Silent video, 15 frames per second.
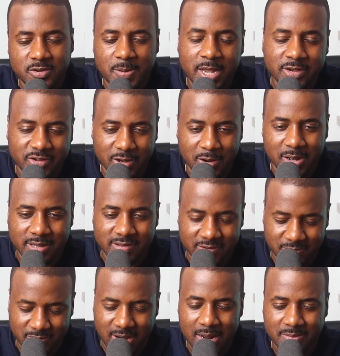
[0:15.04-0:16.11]
make sure you go ahead and
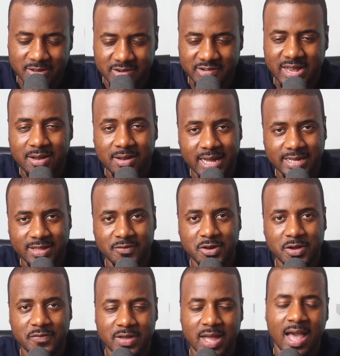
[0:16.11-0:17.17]
subscribe to the channel, like the
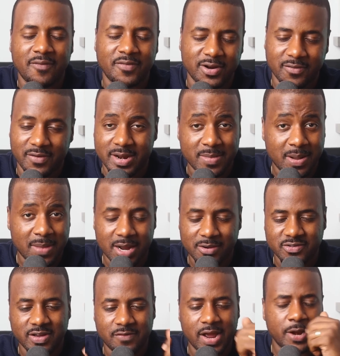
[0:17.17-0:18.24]
video if you haven't already. My
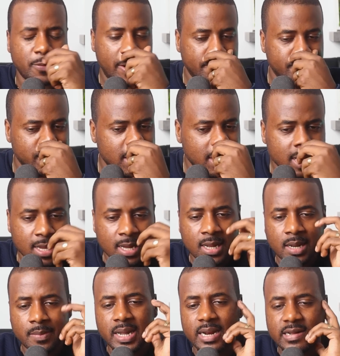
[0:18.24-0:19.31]
mind was ever. Anyway,
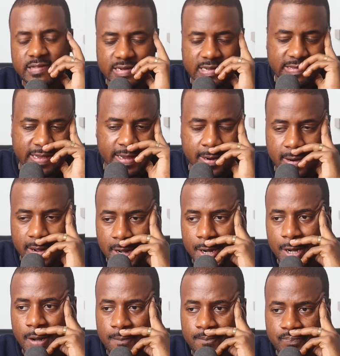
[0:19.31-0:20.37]
let me get into this here.
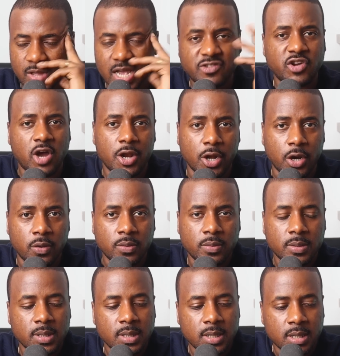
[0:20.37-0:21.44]
As y'all
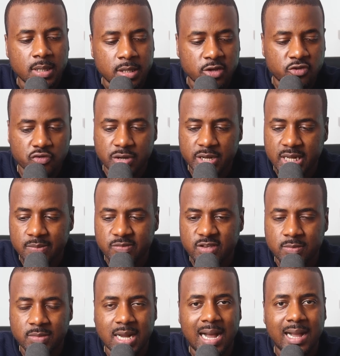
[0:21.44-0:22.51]
know, this Redeem
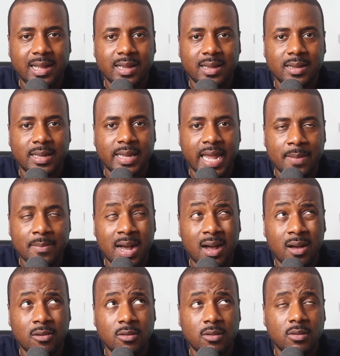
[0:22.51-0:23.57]
team, Doc, came
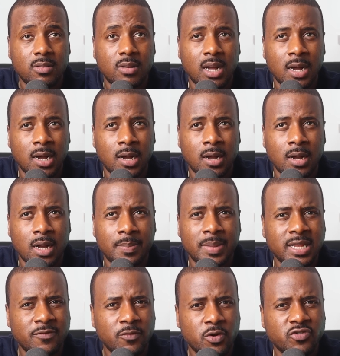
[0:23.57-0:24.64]
out, I
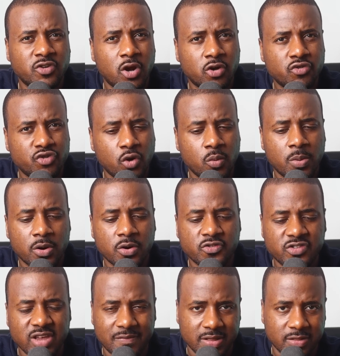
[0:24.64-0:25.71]
believe it was on October
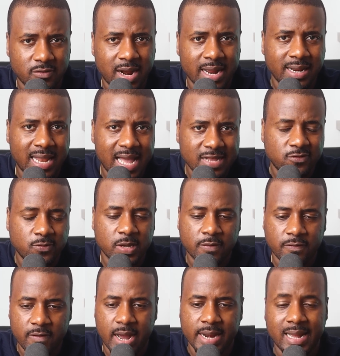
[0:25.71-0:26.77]
7th, right? Last
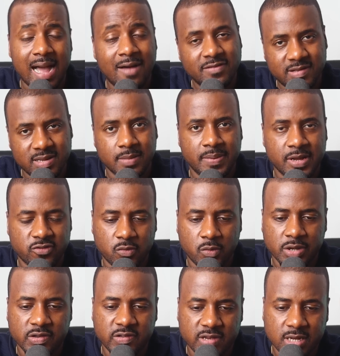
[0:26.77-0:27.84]
week, Friday. Obviously, depends on
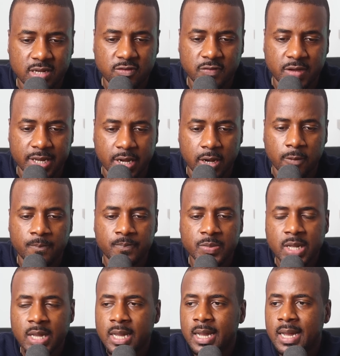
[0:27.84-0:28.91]
when you're seeing this video.
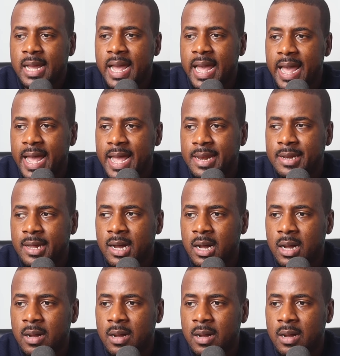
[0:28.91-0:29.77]
And,